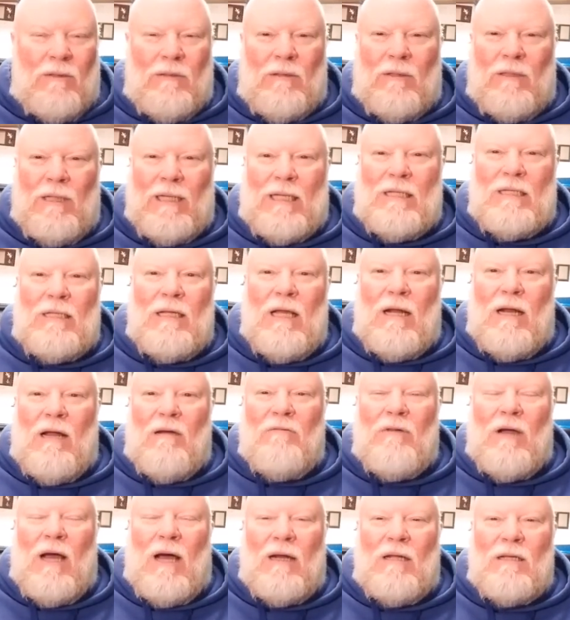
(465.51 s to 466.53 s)
And like I said,
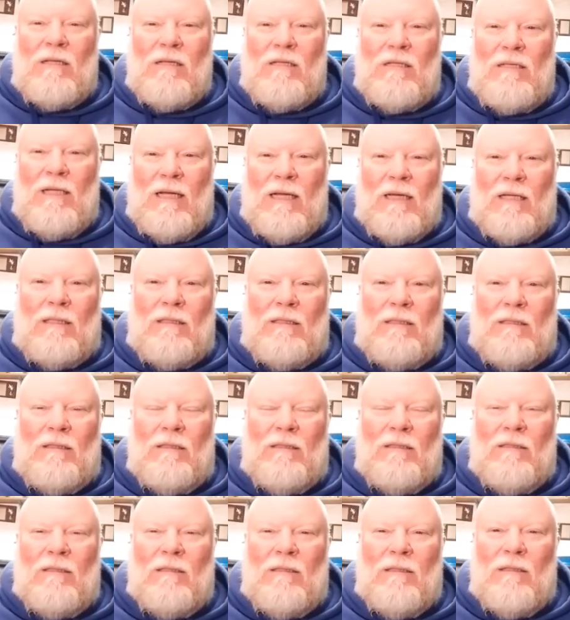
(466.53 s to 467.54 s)
I've got a
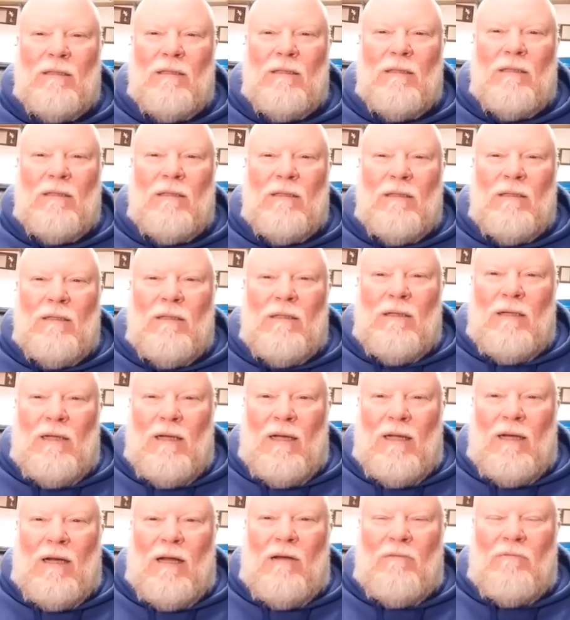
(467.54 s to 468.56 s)
six
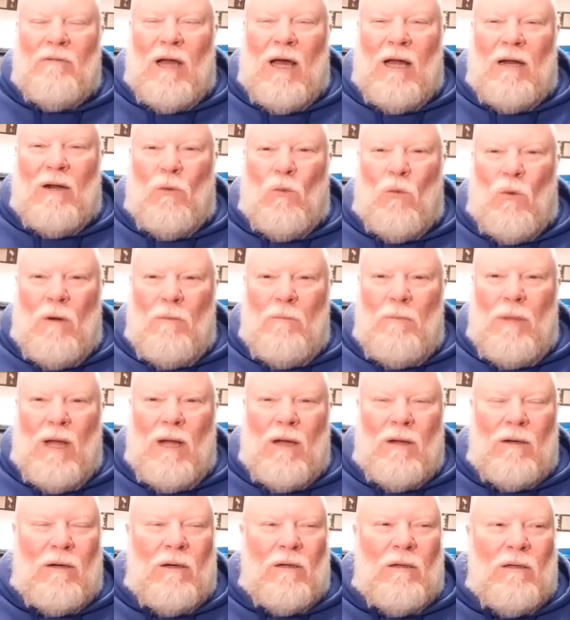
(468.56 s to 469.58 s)
and I've got a one
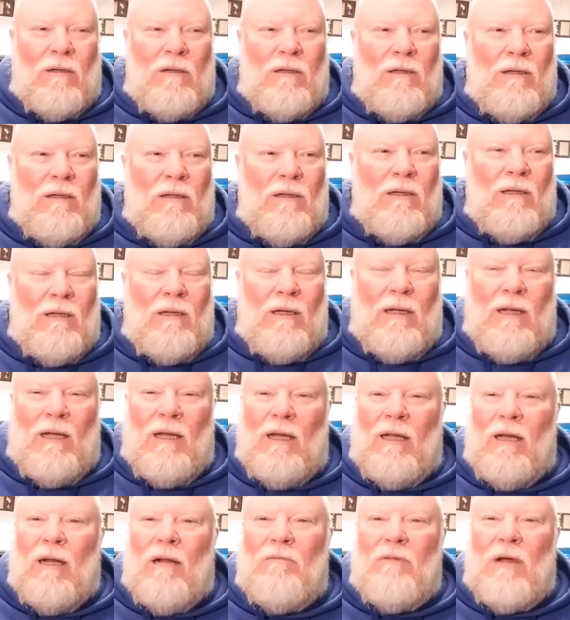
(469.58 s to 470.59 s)
pounder
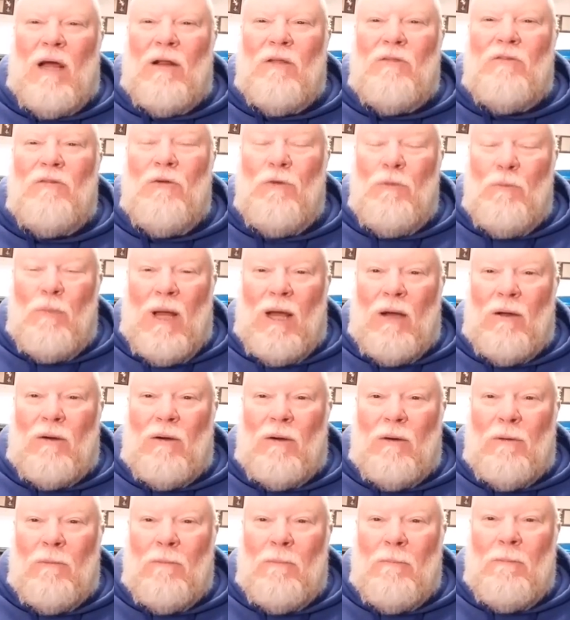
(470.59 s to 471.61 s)
and I've got a two
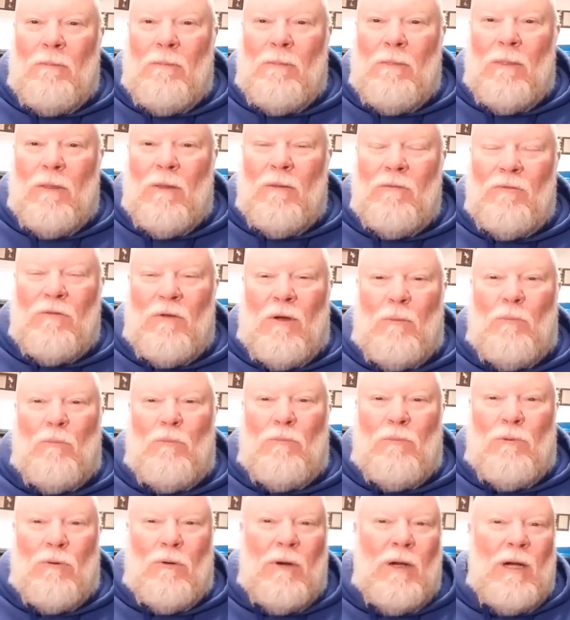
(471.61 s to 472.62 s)
pounder. So I'm
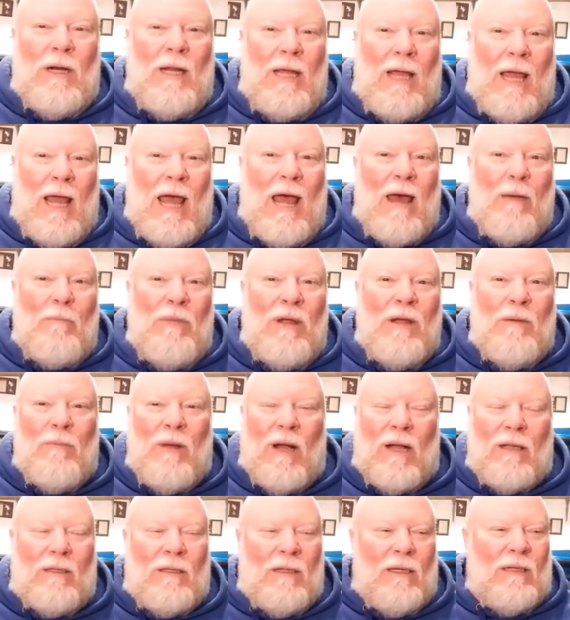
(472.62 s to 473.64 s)
pretty happy
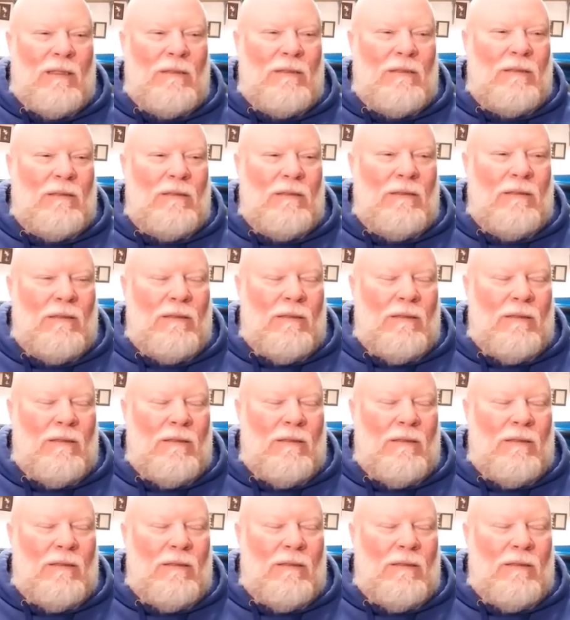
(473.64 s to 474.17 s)
about this.